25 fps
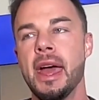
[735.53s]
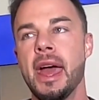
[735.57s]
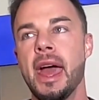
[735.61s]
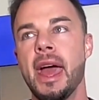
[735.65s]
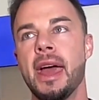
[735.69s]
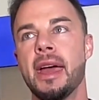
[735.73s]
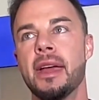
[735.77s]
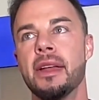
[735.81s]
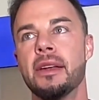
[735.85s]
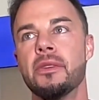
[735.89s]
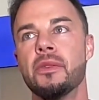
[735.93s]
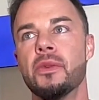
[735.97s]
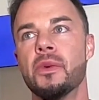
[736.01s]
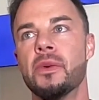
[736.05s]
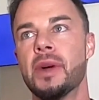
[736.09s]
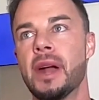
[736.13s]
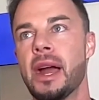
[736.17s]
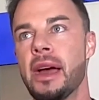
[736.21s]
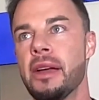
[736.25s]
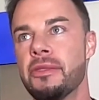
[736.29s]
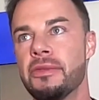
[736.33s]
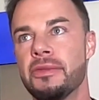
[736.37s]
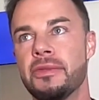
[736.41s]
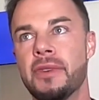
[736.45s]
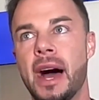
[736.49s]
And what
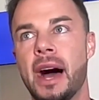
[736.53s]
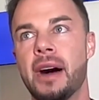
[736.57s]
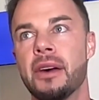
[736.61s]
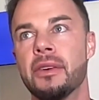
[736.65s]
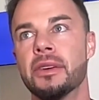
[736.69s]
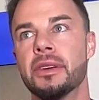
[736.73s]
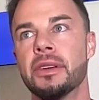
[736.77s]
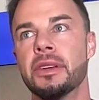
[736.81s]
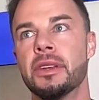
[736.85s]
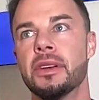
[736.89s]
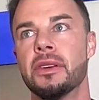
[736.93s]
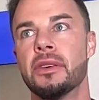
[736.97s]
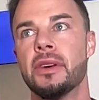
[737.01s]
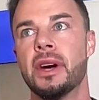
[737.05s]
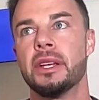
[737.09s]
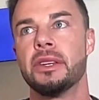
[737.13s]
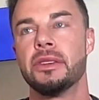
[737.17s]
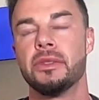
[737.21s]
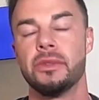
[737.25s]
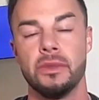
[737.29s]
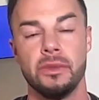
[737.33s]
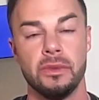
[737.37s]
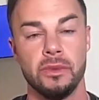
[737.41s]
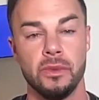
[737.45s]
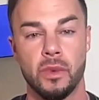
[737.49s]
I found, you know, I
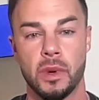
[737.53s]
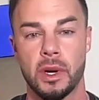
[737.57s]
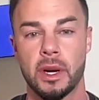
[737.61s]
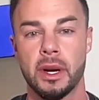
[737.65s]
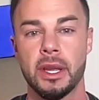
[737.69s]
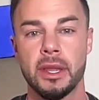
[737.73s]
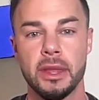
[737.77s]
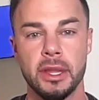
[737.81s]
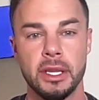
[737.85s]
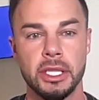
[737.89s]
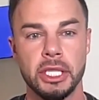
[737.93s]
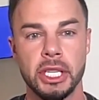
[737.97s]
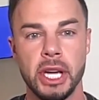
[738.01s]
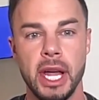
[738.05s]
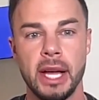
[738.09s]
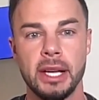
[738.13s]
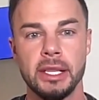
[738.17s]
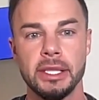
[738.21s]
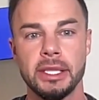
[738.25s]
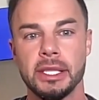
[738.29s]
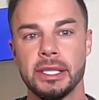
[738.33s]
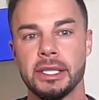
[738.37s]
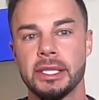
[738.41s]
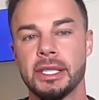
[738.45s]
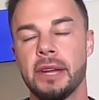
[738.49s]
do work in the
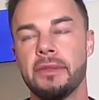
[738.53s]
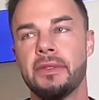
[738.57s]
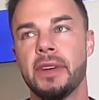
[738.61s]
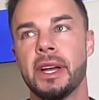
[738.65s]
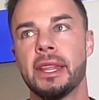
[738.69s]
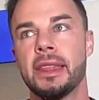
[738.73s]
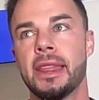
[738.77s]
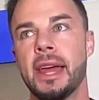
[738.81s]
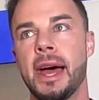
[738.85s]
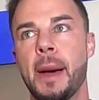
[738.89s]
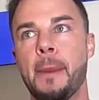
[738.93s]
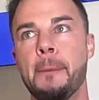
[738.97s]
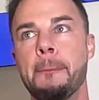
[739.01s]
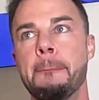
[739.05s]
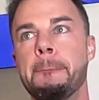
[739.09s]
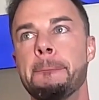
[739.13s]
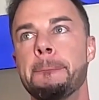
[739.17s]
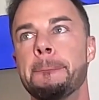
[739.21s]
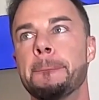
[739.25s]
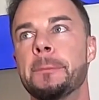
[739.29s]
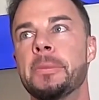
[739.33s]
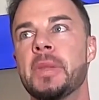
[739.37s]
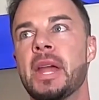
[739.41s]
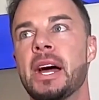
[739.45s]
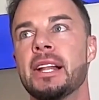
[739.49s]
jails and stuff like that.
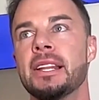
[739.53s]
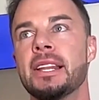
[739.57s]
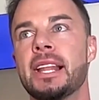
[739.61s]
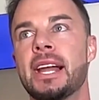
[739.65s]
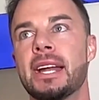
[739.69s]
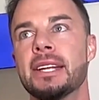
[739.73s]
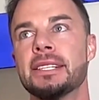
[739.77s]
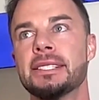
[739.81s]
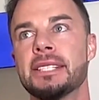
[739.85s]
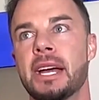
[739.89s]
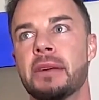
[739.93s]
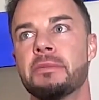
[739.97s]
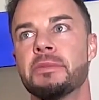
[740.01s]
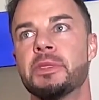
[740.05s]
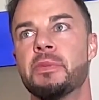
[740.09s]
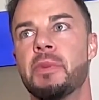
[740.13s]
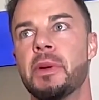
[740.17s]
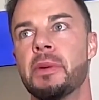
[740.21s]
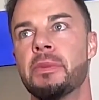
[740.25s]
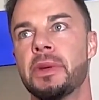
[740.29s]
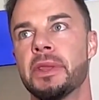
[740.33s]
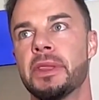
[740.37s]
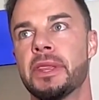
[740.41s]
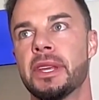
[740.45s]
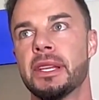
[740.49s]
A lot of times
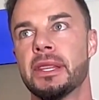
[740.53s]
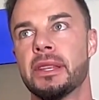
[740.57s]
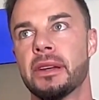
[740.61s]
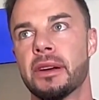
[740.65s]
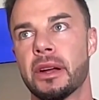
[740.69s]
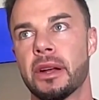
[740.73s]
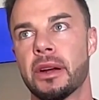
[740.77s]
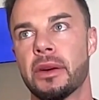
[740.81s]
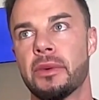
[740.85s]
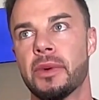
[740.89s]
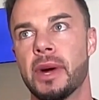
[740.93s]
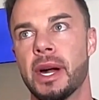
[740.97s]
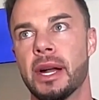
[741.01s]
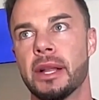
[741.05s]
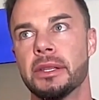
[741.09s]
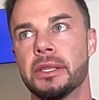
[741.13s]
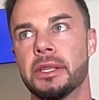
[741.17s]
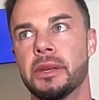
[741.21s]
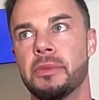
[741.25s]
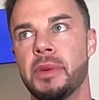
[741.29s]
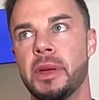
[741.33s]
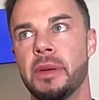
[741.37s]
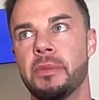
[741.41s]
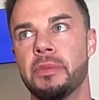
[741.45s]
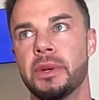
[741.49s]
people think they're going to run into
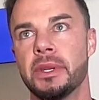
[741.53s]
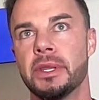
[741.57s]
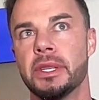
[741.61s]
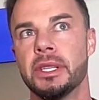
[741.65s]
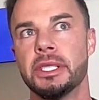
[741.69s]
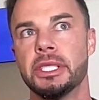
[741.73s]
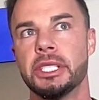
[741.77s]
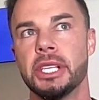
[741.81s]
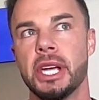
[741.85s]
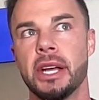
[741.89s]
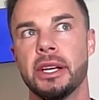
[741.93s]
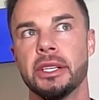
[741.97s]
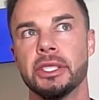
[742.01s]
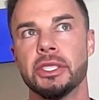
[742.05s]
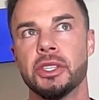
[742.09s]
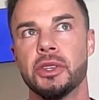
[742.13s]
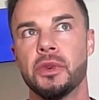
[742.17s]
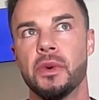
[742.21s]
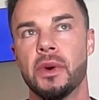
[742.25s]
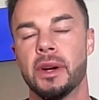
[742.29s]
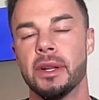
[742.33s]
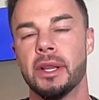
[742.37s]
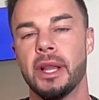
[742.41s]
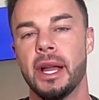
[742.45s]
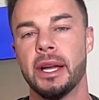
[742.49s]
people in the jails who
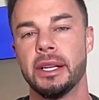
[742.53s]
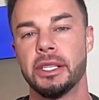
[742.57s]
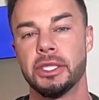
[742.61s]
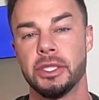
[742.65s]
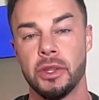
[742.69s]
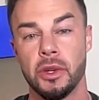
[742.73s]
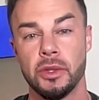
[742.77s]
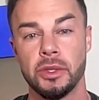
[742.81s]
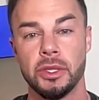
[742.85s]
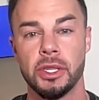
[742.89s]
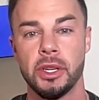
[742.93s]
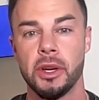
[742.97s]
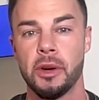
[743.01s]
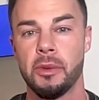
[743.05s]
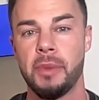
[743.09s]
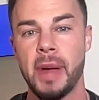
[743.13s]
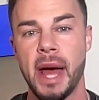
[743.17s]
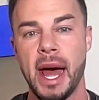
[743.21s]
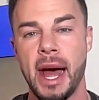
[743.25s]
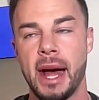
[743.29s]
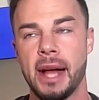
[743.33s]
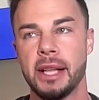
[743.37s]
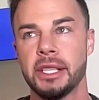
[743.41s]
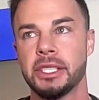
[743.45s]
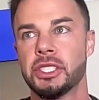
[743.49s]
are like
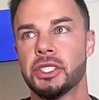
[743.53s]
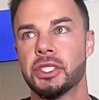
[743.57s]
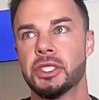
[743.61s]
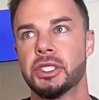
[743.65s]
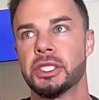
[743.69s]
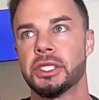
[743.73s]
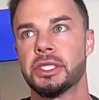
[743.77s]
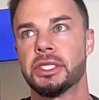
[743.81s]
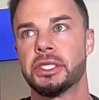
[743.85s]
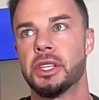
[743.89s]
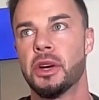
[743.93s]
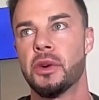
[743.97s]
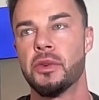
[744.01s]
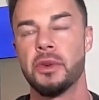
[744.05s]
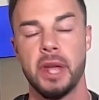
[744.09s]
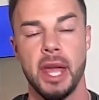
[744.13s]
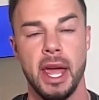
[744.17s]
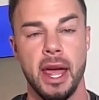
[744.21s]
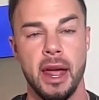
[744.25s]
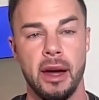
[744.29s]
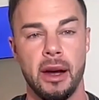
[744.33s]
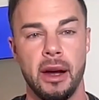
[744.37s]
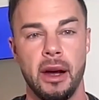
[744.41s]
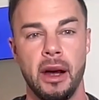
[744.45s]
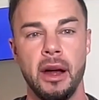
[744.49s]
sociopaths or just don't
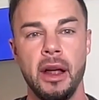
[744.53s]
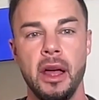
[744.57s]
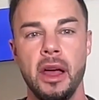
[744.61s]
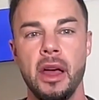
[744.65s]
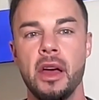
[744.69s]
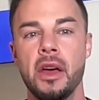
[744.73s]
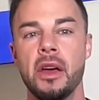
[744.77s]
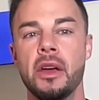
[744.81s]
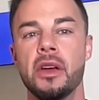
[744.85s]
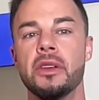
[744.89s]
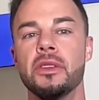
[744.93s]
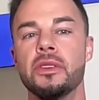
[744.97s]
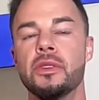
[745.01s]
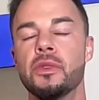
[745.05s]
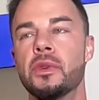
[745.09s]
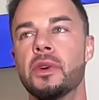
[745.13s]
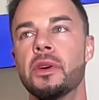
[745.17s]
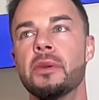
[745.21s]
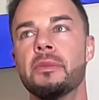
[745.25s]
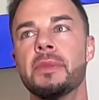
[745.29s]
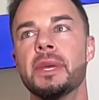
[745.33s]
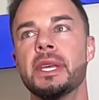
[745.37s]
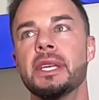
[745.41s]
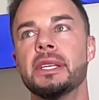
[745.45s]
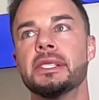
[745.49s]
care. You
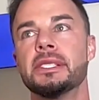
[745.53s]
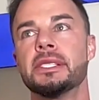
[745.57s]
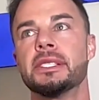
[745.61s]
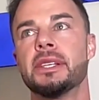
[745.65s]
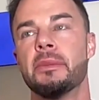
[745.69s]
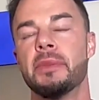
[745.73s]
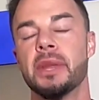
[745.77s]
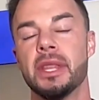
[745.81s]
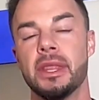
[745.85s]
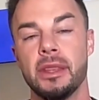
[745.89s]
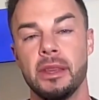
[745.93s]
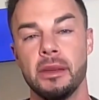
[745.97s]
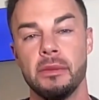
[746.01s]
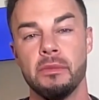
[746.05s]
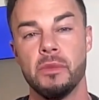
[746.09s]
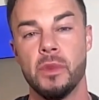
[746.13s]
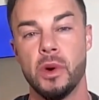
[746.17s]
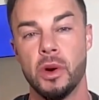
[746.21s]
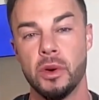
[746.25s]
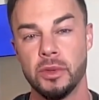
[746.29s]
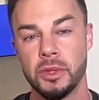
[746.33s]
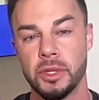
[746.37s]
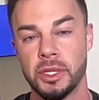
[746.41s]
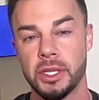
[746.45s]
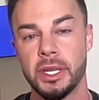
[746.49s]
will meet some of the
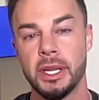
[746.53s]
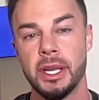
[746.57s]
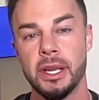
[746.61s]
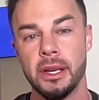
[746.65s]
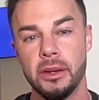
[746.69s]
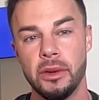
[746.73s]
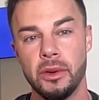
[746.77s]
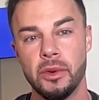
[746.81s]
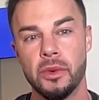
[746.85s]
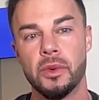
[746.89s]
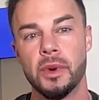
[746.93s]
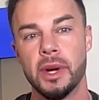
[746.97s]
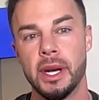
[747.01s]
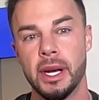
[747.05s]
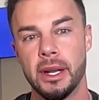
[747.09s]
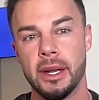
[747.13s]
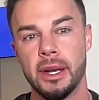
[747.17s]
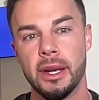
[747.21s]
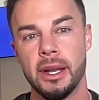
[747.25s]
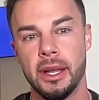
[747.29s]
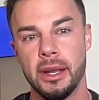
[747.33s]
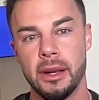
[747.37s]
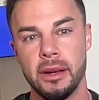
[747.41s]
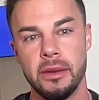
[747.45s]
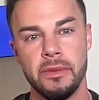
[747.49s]
most
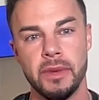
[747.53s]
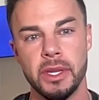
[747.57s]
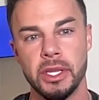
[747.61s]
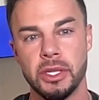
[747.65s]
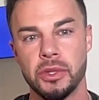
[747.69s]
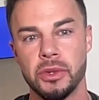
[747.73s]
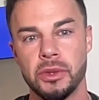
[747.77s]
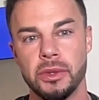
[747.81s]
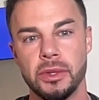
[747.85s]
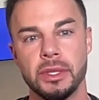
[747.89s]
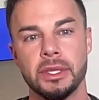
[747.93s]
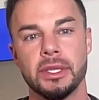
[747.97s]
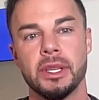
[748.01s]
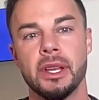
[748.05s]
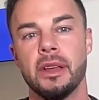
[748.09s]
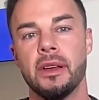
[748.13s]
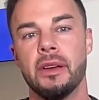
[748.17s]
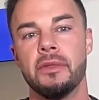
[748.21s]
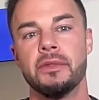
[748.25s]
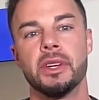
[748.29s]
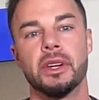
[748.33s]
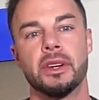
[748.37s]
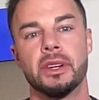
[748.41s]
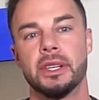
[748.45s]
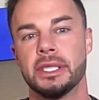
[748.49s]
guilt-ridden individuals
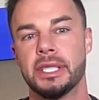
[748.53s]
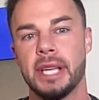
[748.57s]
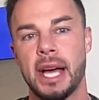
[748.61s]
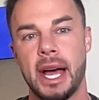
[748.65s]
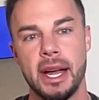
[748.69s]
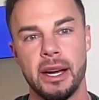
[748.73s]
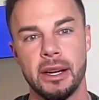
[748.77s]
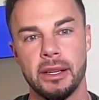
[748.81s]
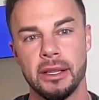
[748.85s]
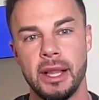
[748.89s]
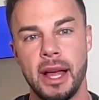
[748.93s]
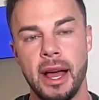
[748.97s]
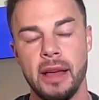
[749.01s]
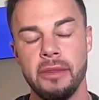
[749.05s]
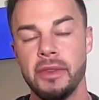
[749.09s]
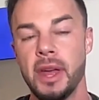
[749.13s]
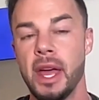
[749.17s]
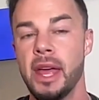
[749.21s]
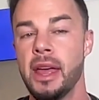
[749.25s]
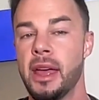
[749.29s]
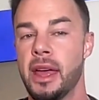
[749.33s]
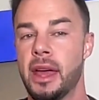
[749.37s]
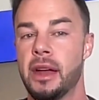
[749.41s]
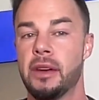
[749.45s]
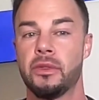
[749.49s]
of your entire life.
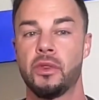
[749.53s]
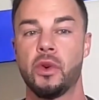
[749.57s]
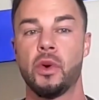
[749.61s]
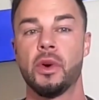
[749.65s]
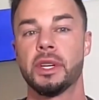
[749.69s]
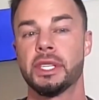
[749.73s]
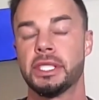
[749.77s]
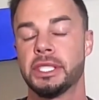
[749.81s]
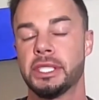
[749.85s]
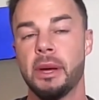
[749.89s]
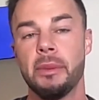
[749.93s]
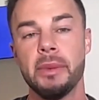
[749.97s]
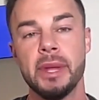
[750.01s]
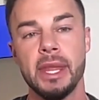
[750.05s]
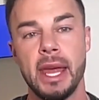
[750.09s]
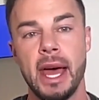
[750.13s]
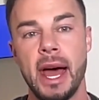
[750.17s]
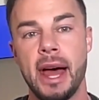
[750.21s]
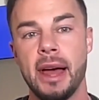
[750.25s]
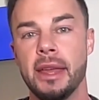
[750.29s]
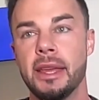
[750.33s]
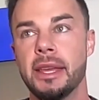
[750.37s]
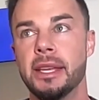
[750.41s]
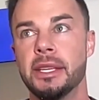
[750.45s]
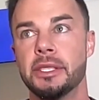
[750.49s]
And of course, some of
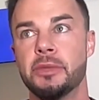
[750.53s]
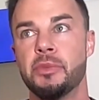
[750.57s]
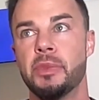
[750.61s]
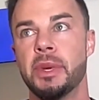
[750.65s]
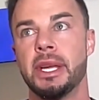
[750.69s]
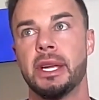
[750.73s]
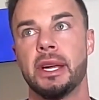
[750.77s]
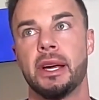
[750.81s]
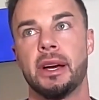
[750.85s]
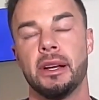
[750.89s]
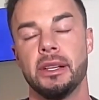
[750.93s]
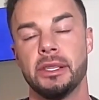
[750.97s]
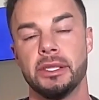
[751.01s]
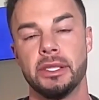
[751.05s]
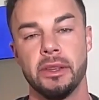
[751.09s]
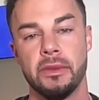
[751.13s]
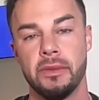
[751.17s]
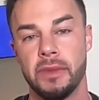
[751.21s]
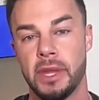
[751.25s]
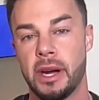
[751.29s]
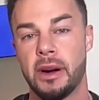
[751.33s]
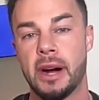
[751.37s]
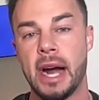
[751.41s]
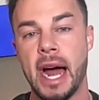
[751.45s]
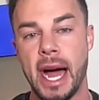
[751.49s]
that is because of
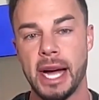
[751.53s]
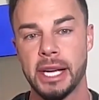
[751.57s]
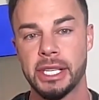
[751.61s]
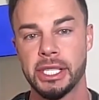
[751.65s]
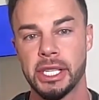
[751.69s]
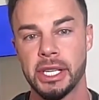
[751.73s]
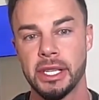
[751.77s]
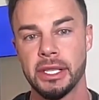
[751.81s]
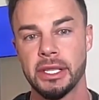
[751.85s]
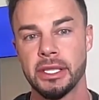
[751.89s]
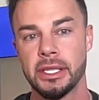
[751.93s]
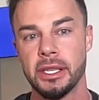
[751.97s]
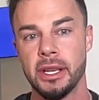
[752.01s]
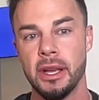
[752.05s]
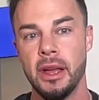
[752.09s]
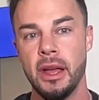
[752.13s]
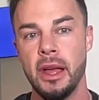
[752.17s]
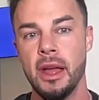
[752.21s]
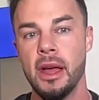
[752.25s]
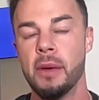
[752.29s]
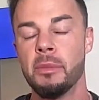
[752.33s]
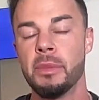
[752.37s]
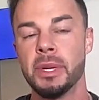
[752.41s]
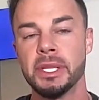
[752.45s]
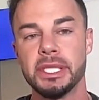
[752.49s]
their actions,
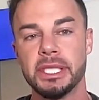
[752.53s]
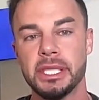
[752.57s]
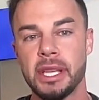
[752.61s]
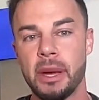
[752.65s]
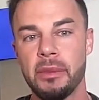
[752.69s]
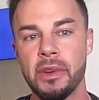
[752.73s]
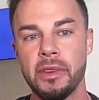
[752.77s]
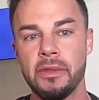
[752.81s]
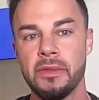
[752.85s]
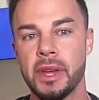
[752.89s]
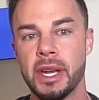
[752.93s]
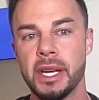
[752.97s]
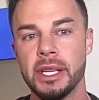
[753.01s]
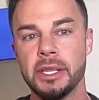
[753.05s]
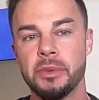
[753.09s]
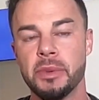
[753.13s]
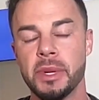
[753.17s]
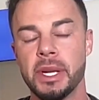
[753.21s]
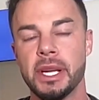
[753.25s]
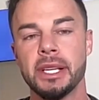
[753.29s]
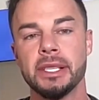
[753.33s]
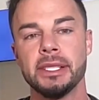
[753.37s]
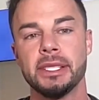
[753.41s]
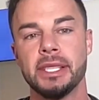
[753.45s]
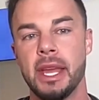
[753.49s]
but some of it is
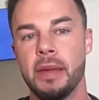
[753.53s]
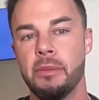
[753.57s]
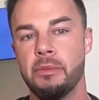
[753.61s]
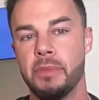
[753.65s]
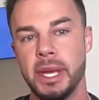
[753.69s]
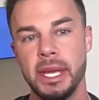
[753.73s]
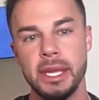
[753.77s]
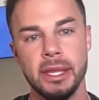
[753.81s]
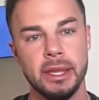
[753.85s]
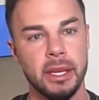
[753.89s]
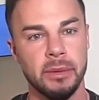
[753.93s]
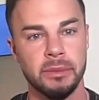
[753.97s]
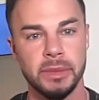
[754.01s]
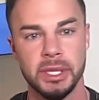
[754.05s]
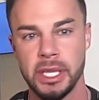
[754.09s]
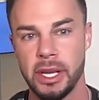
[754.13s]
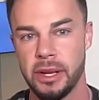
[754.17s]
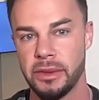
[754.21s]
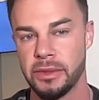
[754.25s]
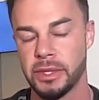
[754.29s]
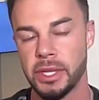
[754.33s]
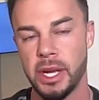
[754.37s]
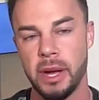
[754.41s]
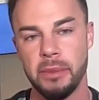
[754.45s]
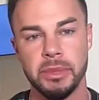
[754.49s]
because they beat
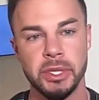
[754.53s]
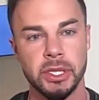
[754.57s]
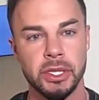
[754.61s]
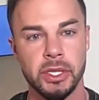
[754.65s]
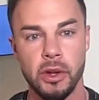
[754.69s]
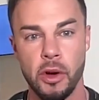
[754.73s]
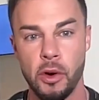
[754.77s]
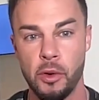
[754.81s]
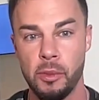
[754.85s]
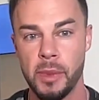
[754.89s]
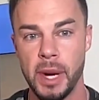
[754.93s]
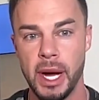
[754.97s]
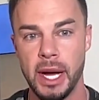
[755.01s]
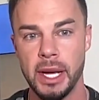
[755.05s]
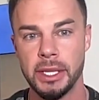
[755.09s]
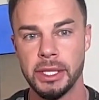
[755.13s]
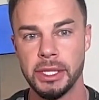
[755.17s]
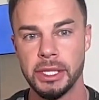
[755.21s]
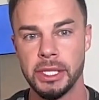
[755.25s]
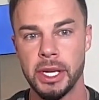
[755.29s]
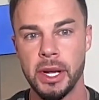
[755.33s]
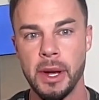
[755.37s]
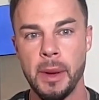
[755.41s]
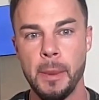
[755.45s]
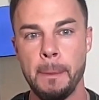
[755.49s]
themselves up so
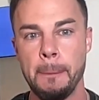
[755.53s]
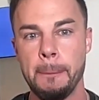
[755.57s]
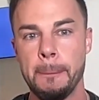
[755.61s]
much.